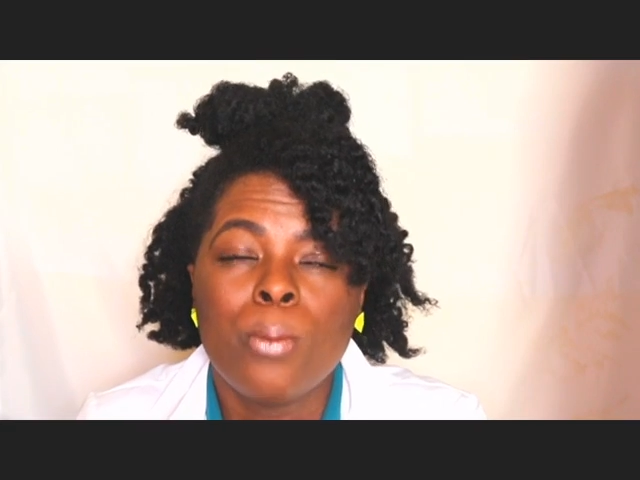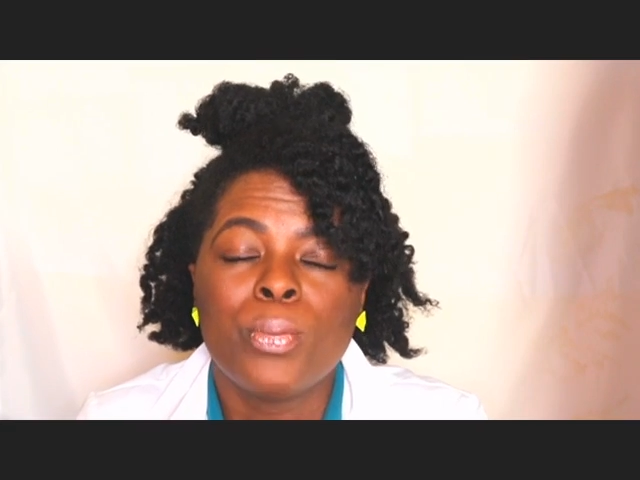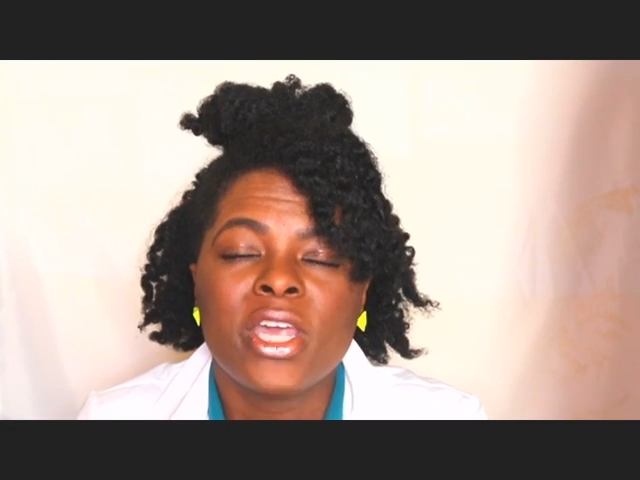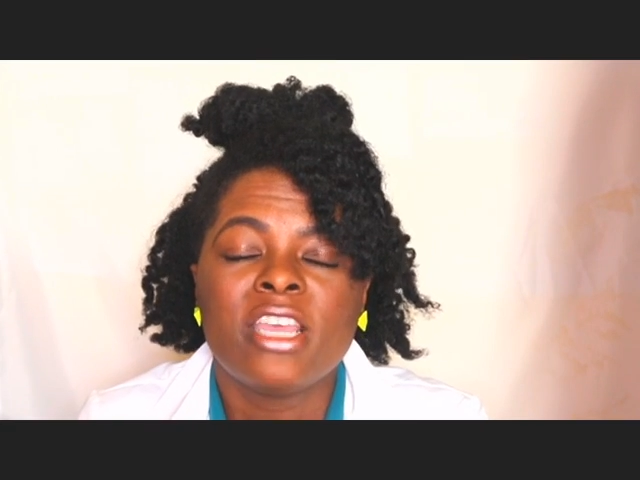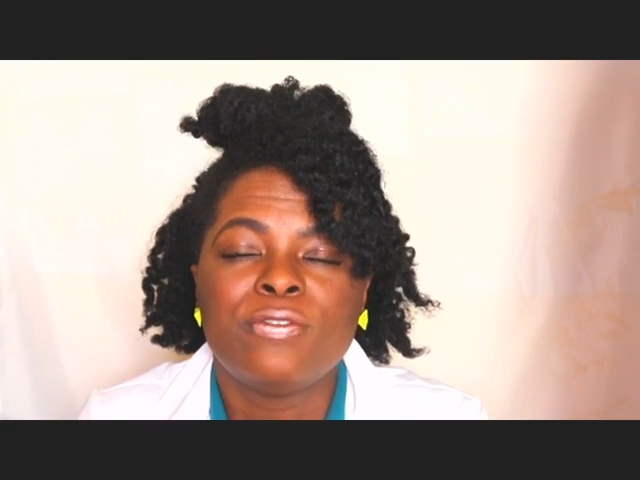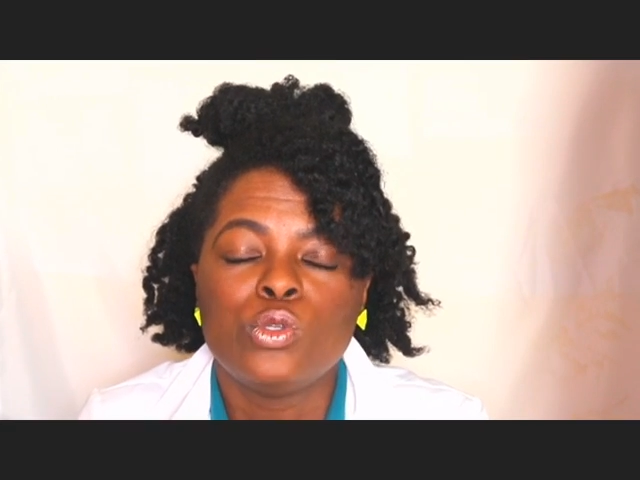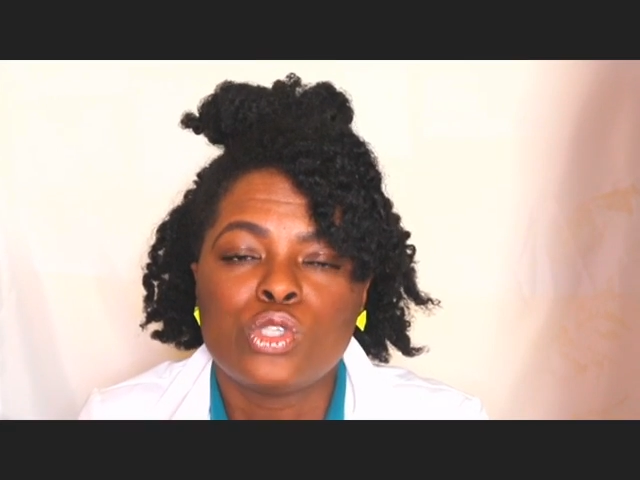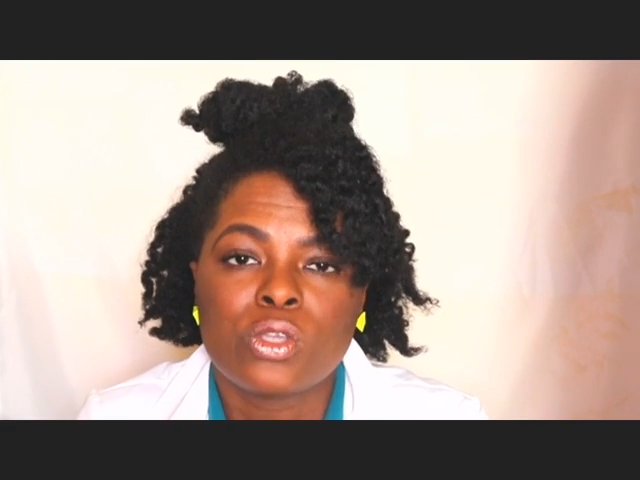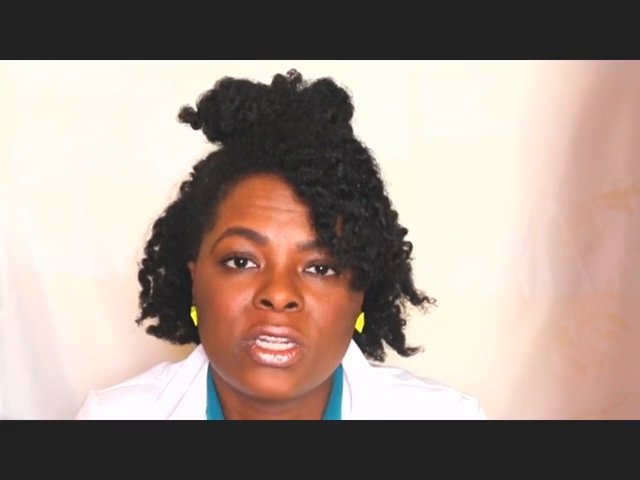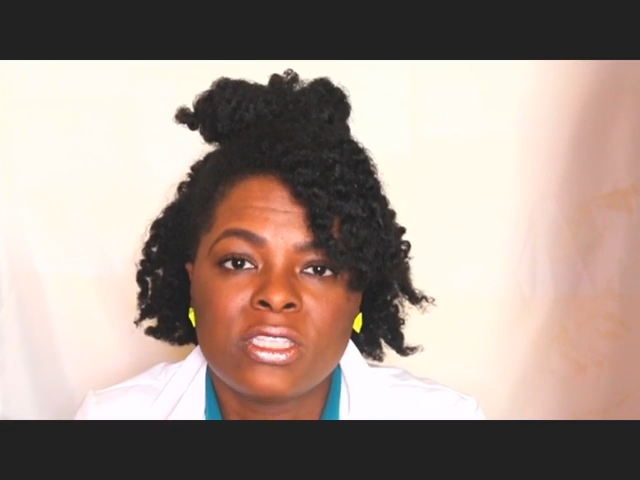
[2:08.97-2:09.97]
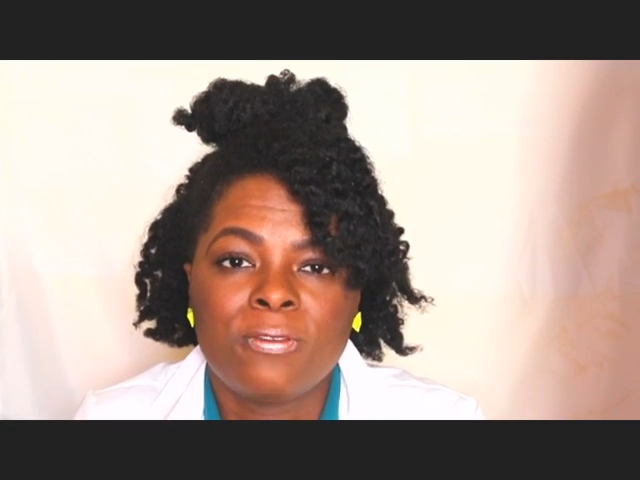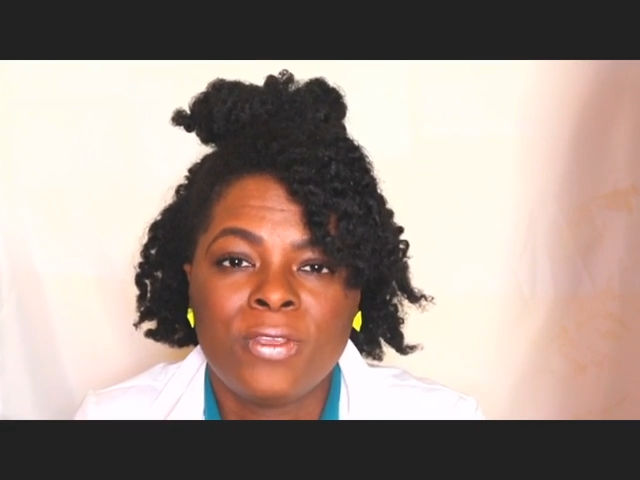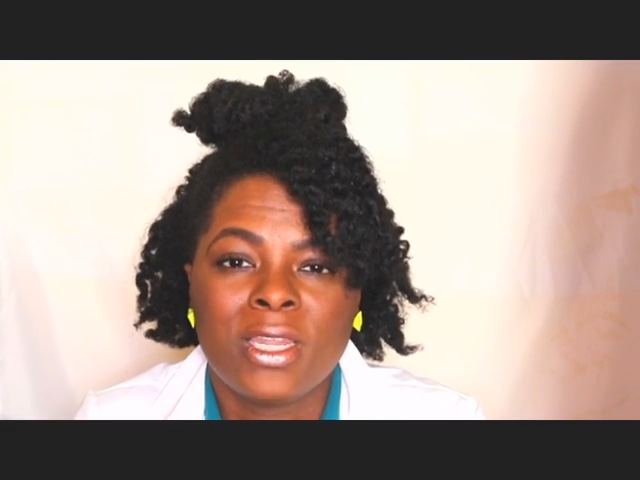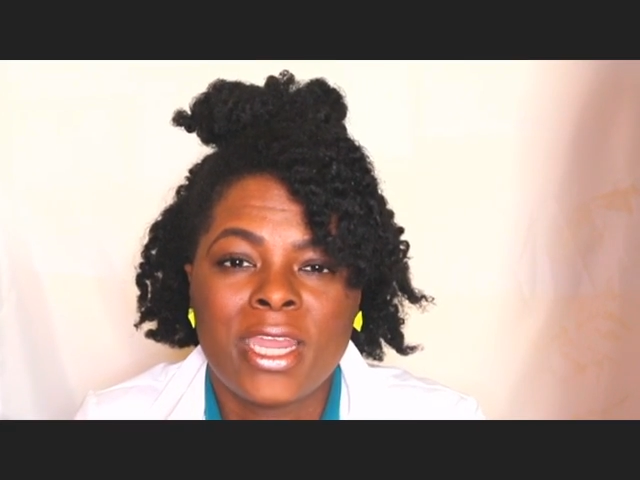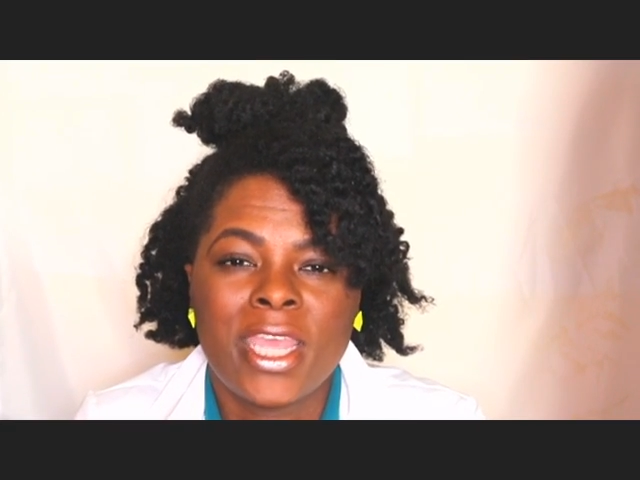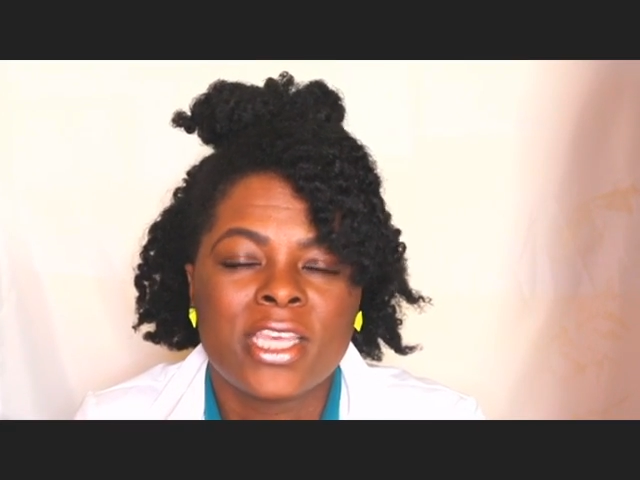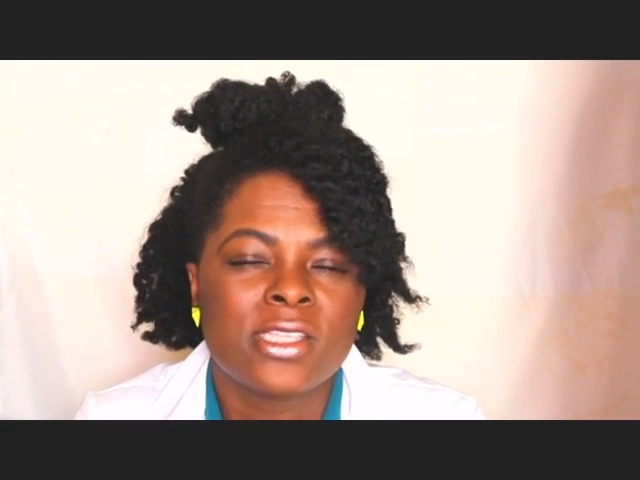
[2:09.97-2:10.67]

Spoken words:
but if you start to feel like,